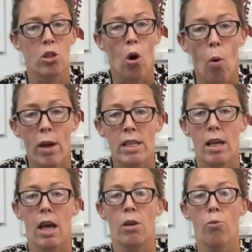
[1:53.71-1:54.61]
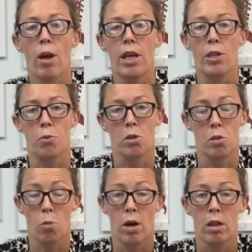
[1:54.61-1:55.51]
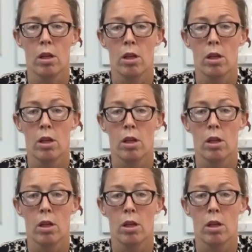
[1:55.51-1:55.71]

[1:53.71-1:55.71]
going to end range, which is what